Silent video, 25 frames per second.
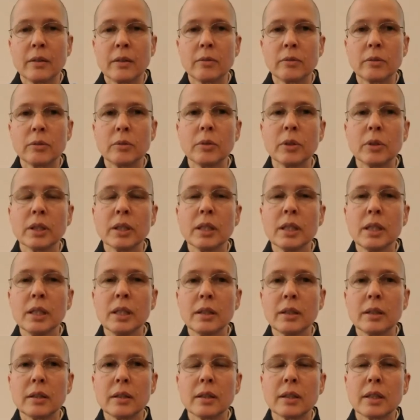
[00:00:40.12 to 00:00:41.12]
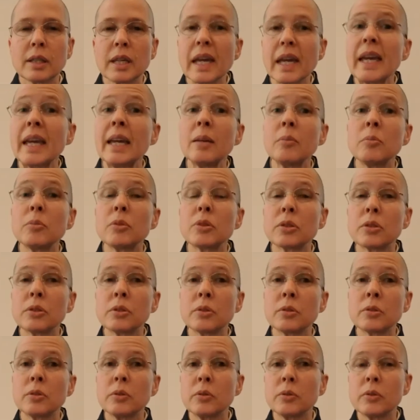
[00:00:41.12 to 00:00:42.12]
really came
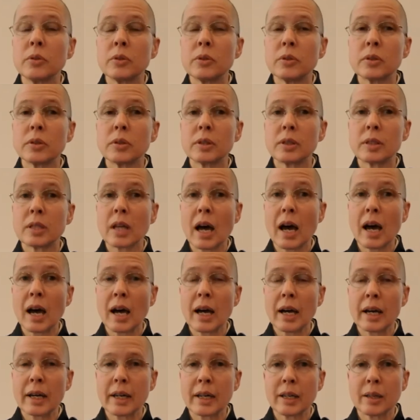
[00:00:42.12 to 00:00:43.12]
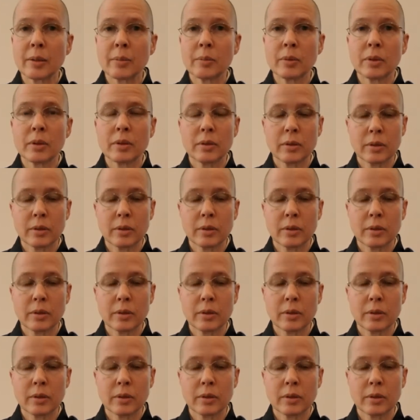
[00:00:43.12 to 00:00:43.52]
to the time